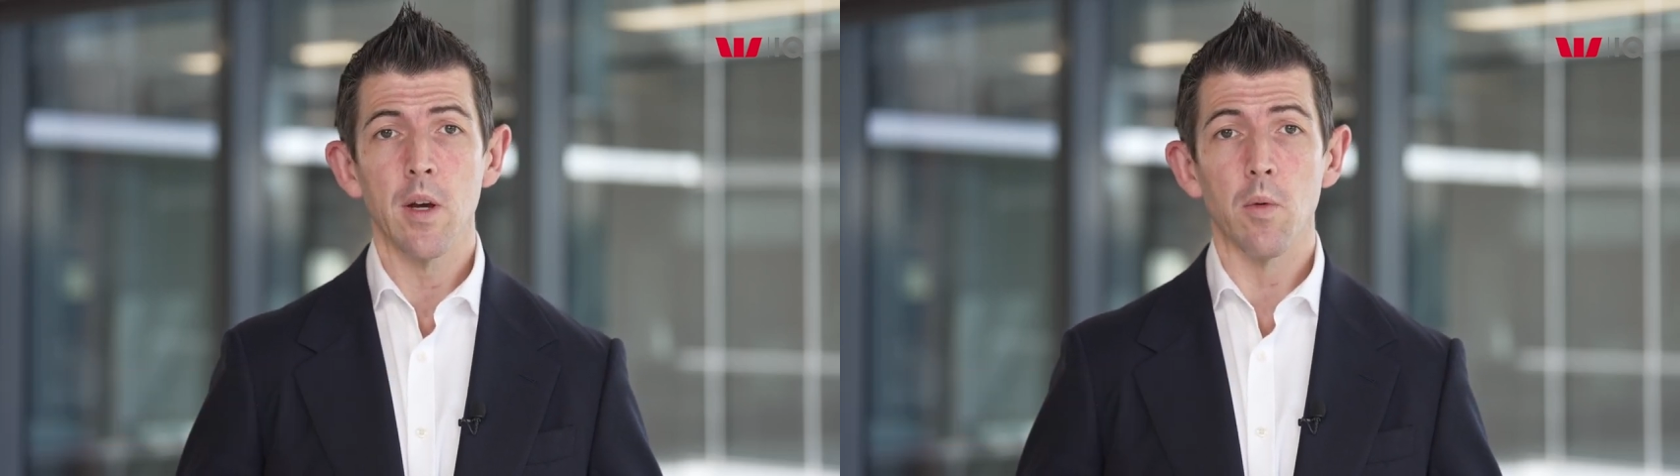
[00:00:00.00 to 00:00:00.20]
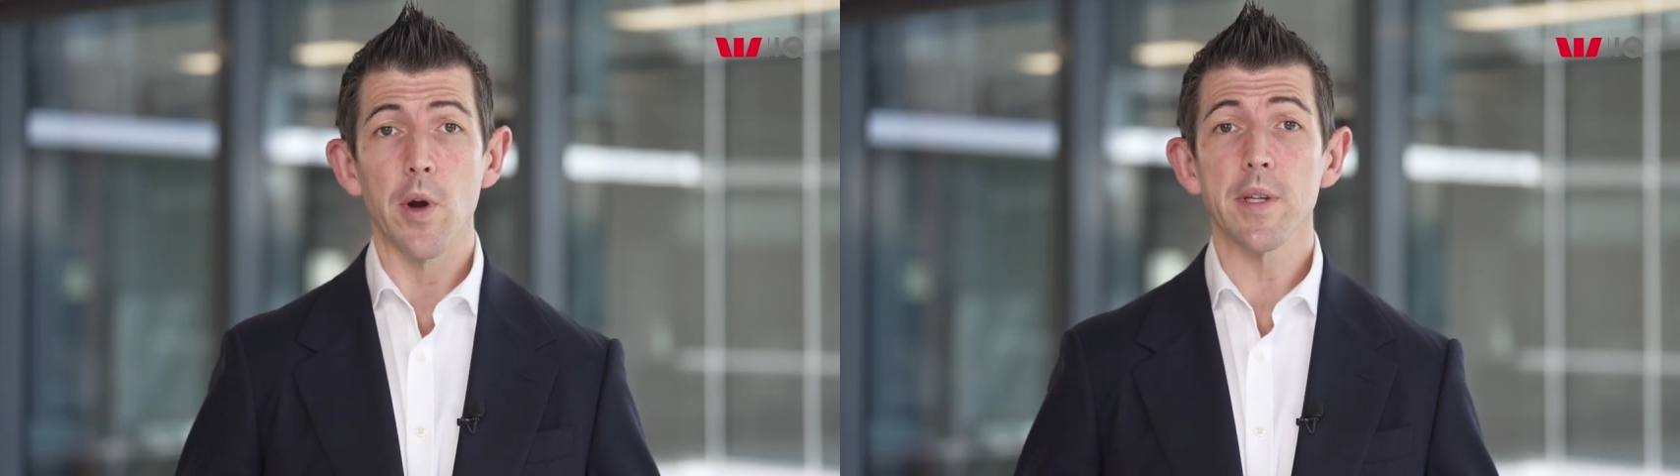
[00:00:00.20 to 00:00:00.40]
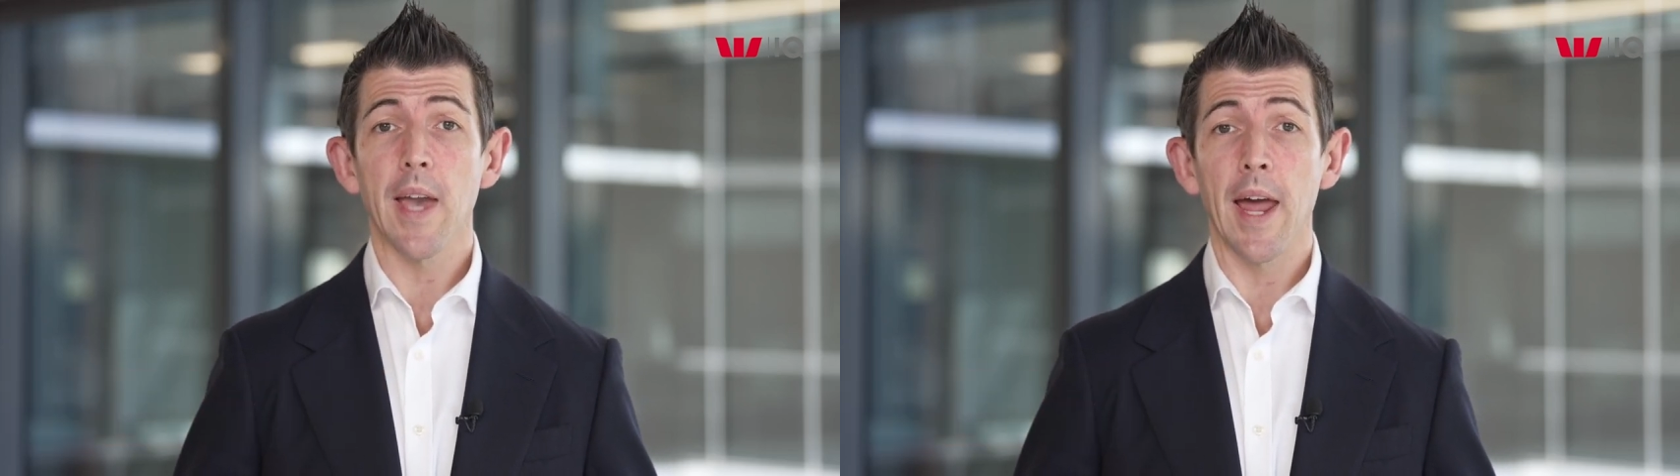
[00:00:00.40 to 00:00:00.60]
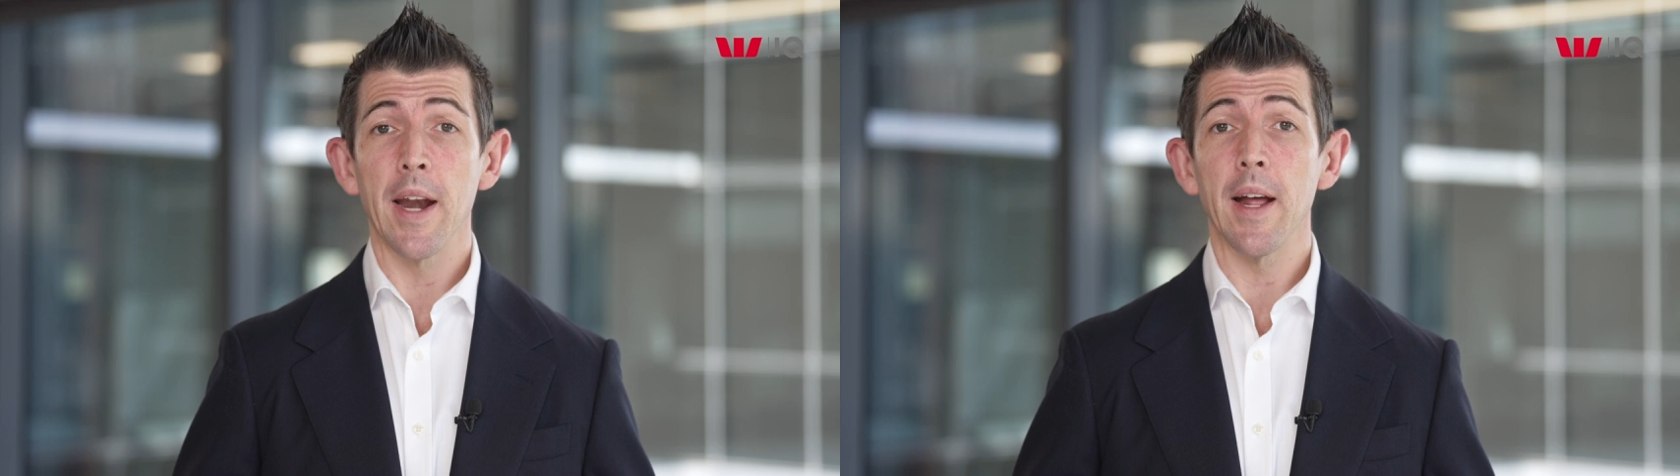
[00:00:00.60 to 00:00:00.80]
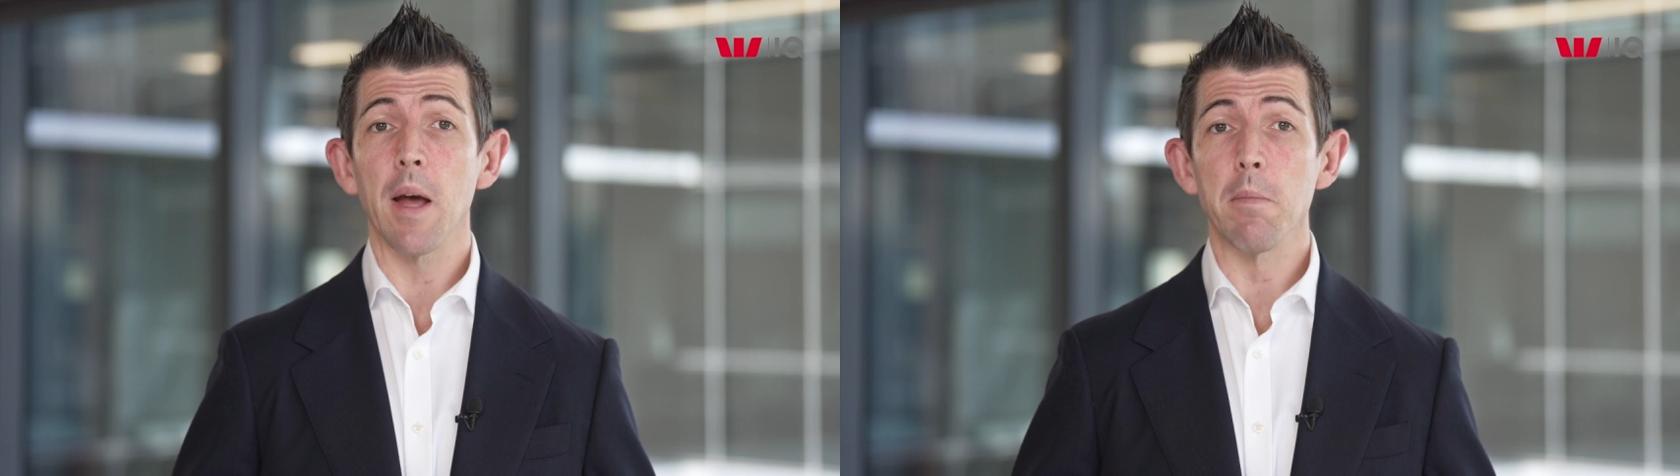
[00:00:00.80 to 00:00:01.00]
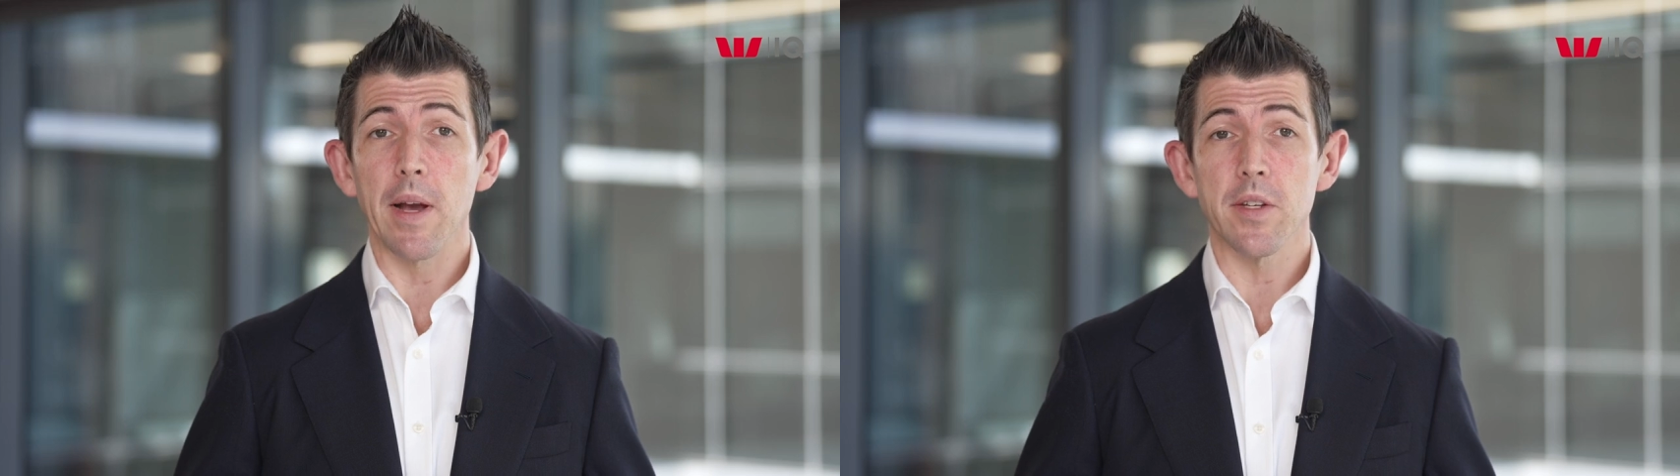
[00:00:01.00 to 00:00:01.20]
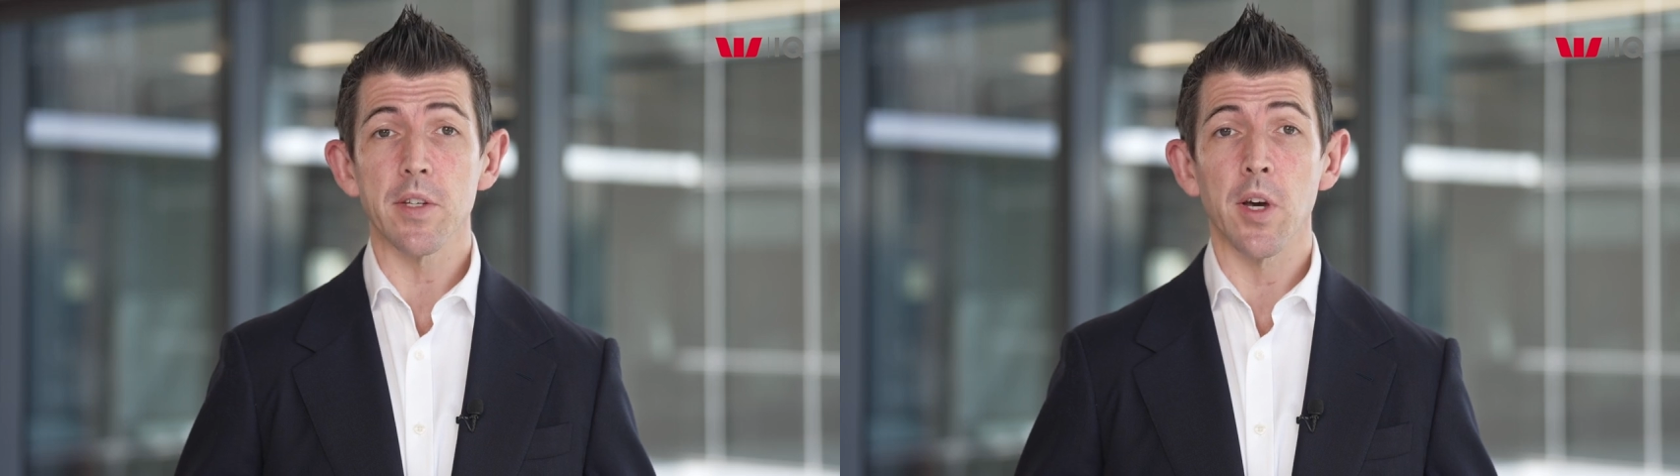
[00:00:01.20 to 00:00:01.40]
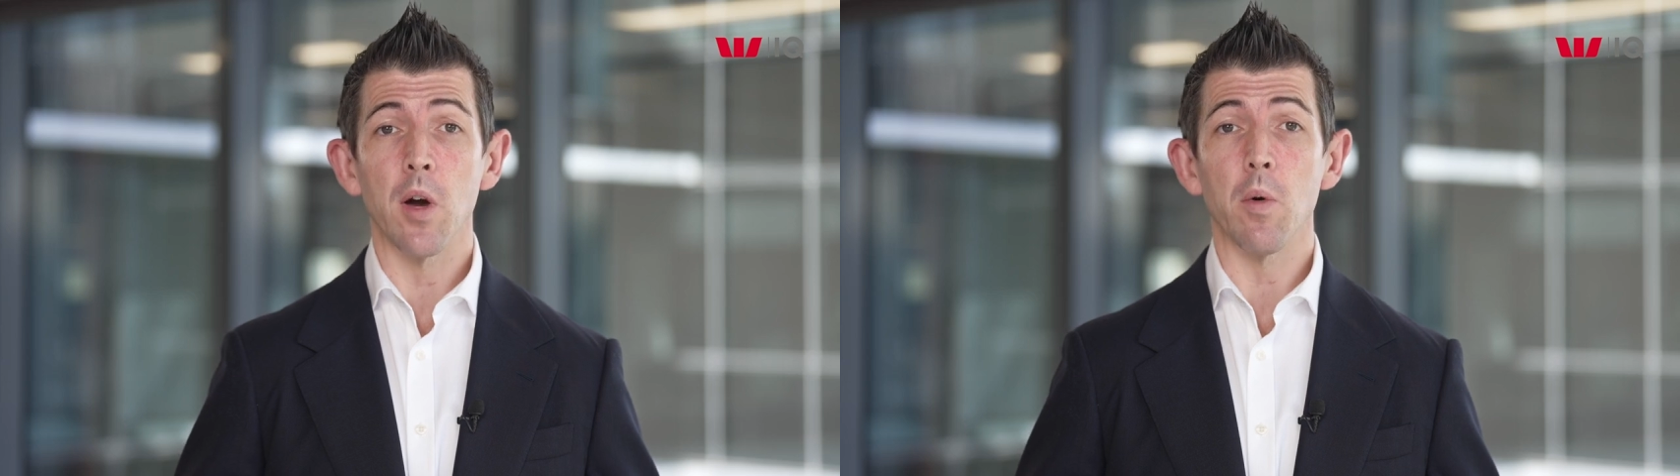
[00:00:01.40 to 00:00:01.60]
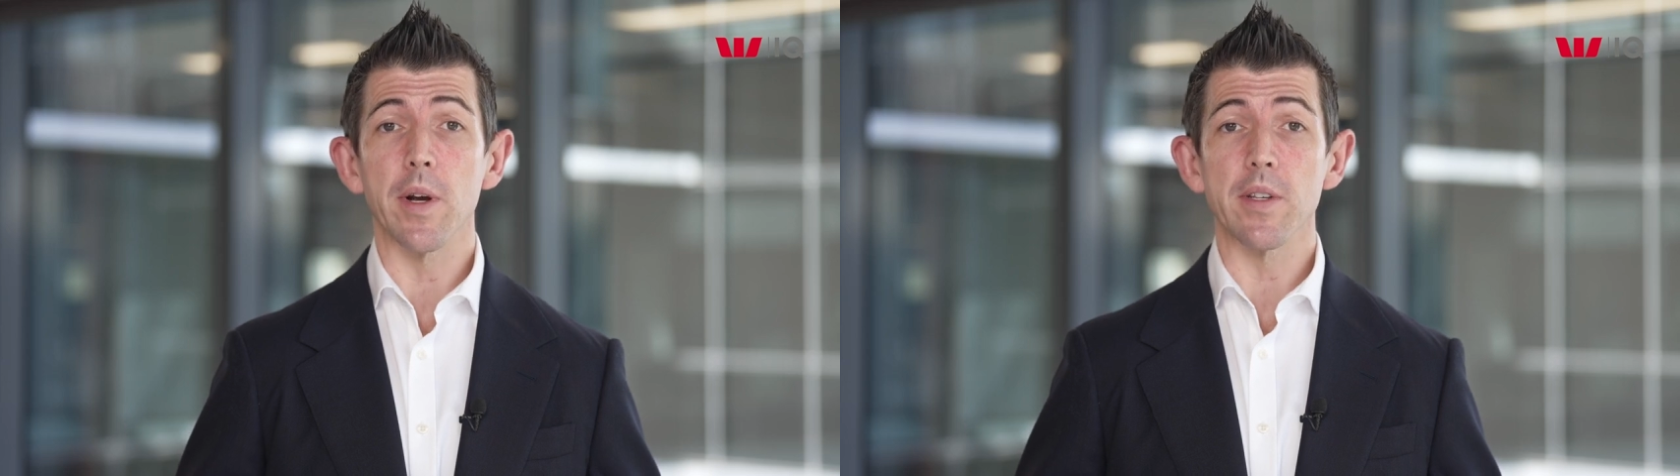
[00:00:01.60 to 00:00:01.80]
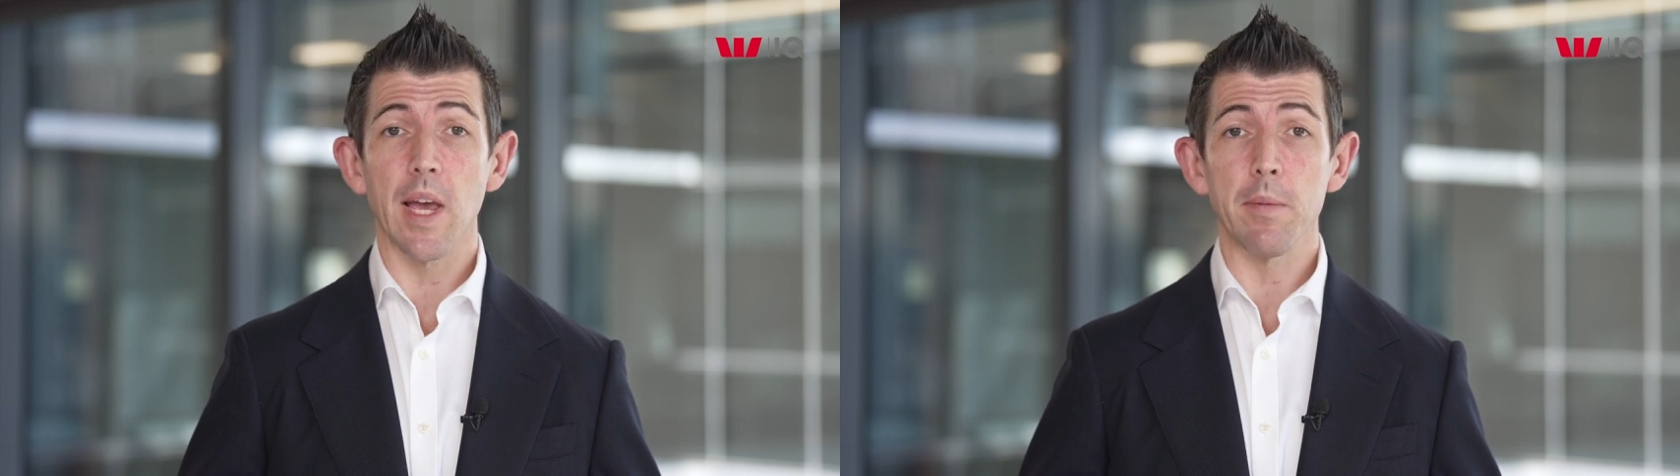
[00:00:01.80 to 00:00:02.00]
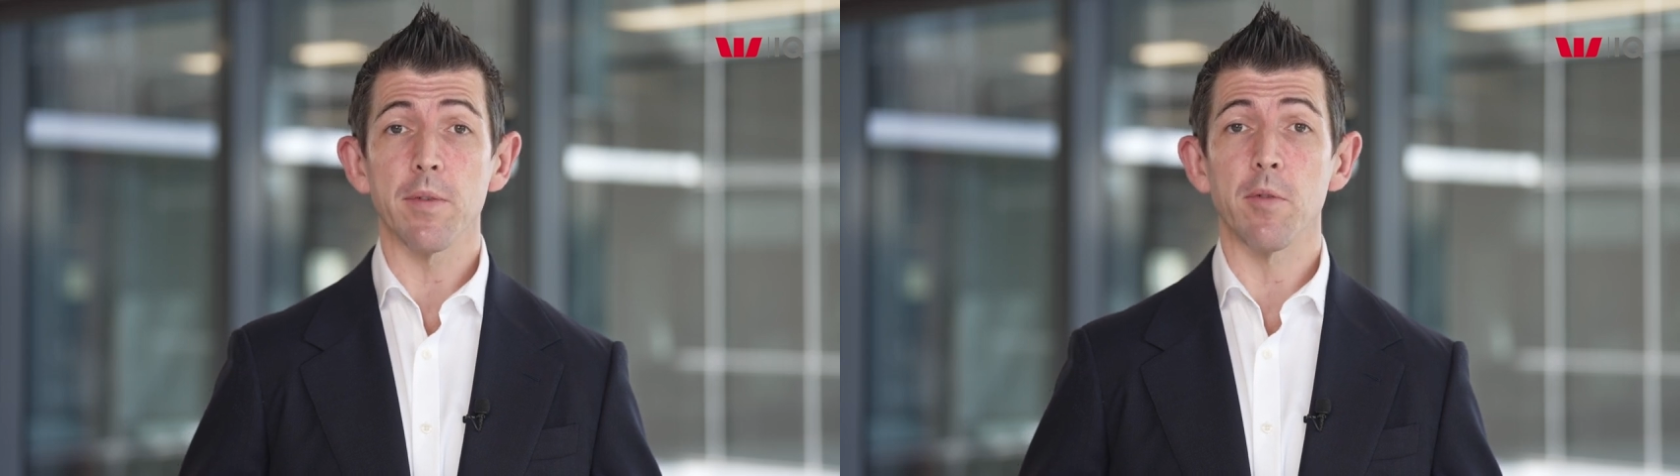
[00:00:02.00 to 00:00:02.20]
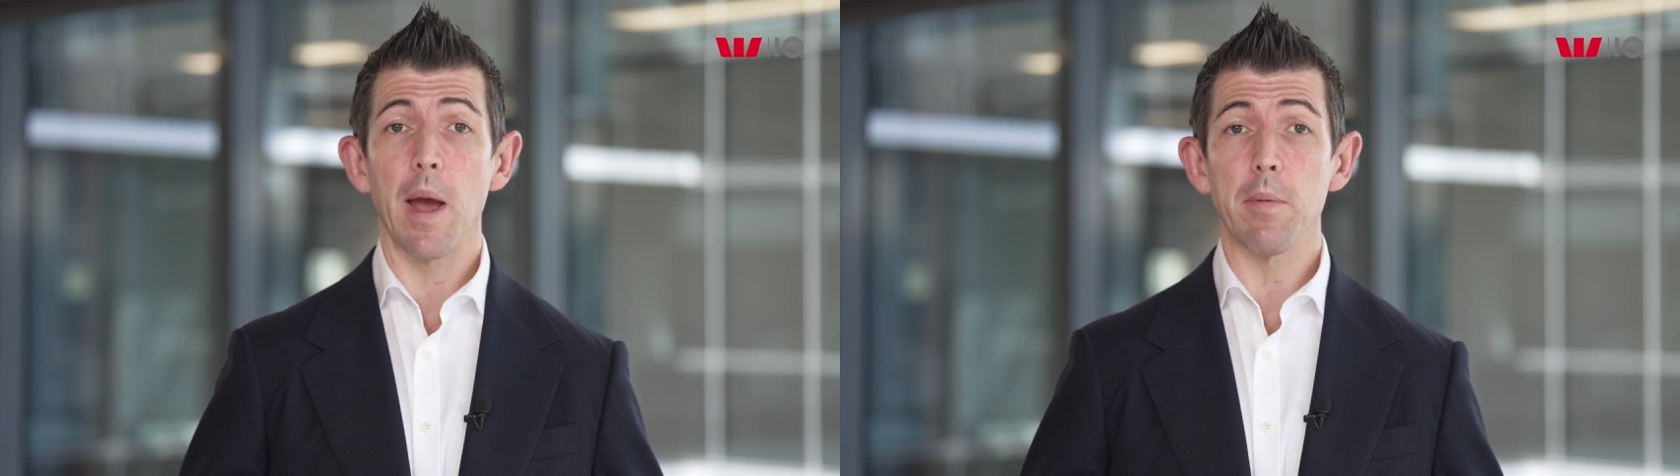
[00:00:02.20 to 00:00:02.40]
Whereas Canada and Mexico were exempt from